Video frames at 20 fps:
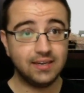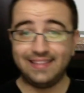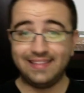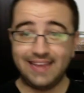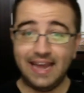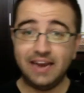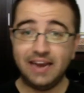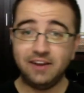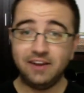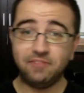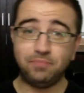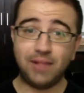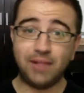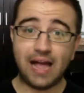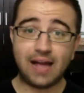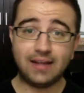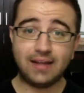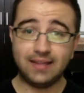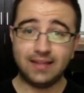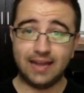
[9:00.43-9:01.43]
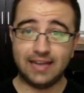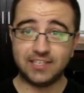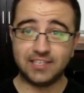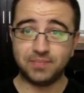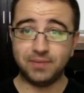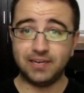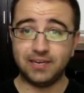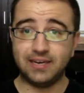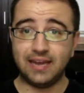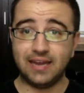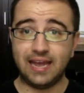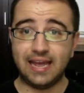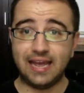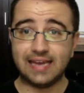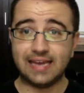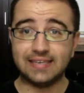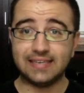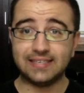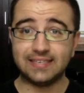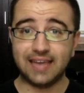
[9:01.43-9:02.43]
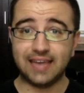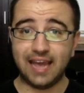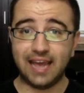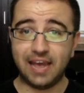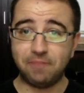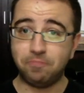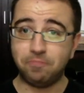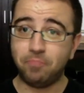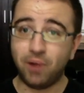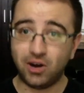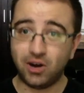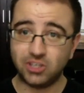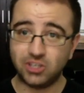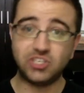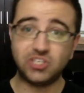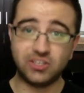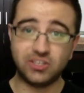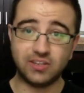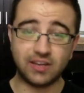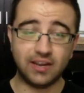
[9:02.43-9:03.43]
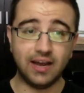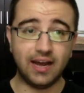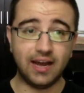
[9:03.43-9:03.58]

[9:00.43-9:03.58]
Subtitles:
The end of Black Klansman is a punch to the